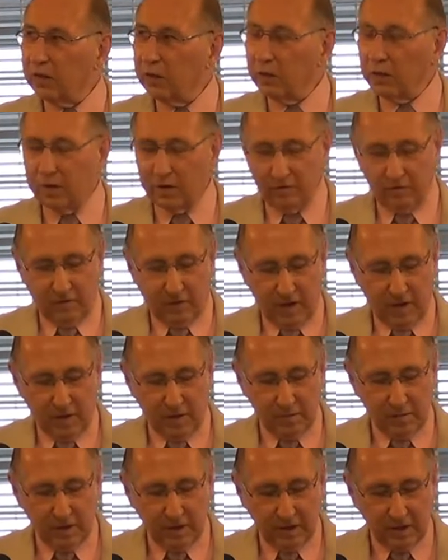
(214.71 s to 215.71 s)
new
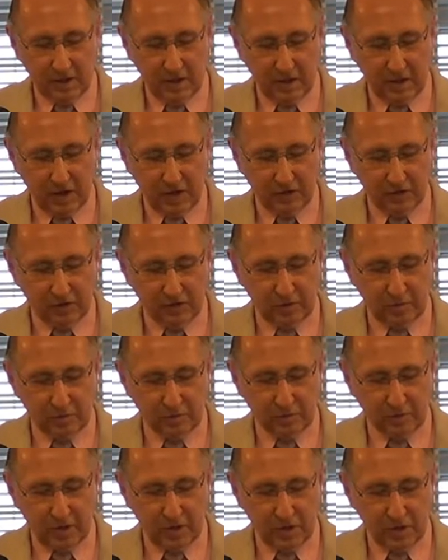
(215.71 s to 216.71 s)
environment, it did not seem
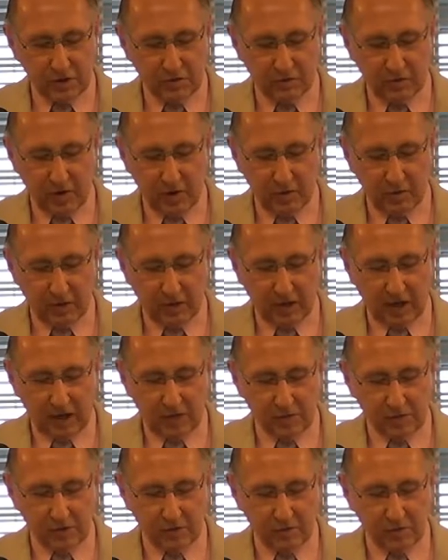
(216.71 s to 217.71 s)
strange, for I
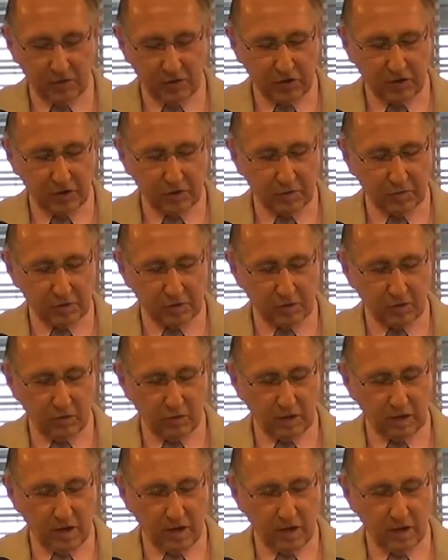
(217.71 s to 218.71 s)
realized everything that was
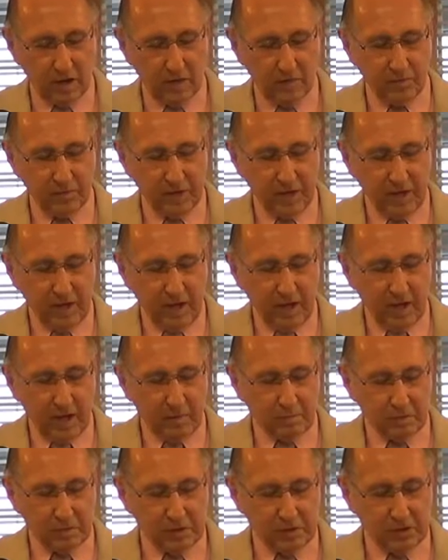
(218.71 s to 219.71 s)
going on
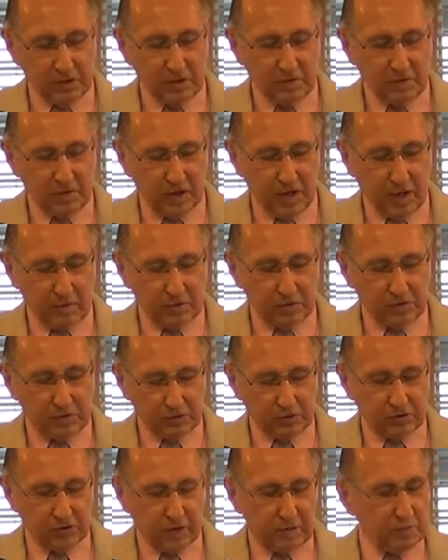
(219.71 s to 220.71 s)
and perceived that I was
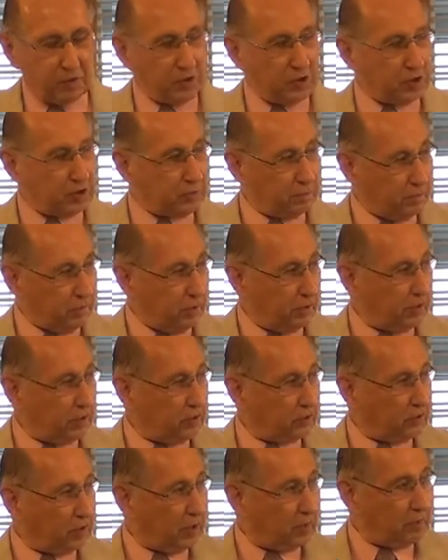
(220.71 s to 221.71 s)
the same in the spirit
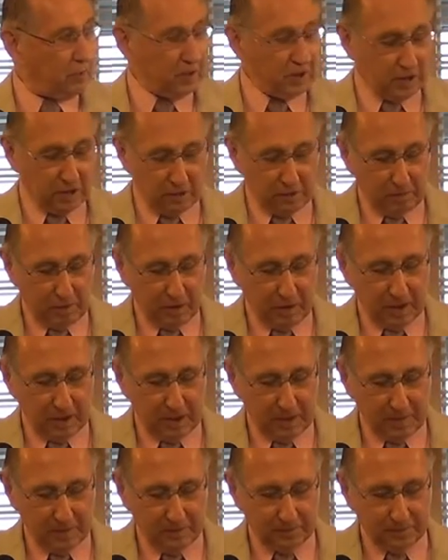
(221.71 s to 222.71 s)
as I had been in the
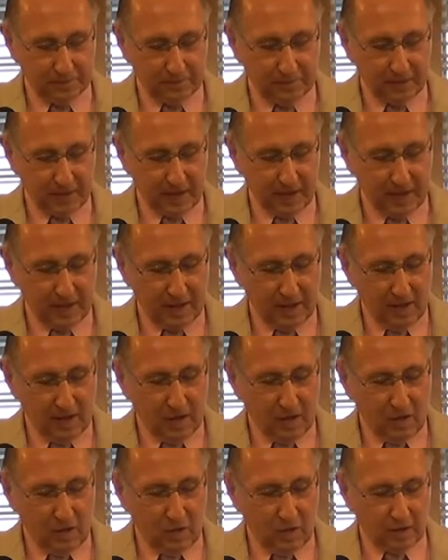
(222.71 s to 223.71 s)
body.
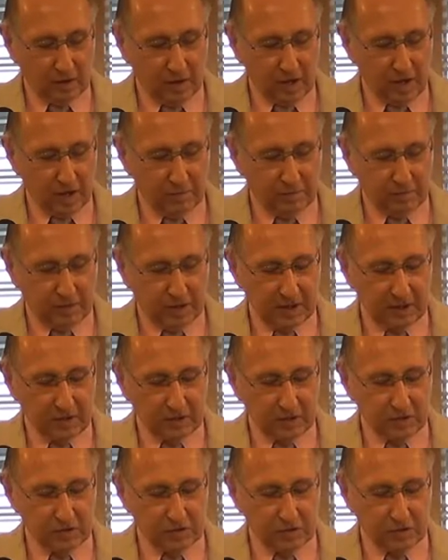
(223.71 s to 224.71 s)
While
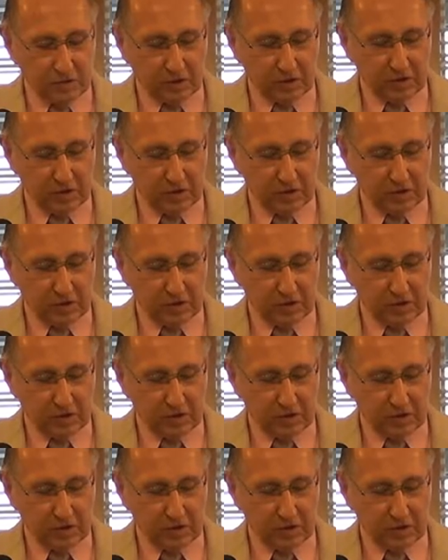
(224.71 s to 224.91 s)
contemplating this new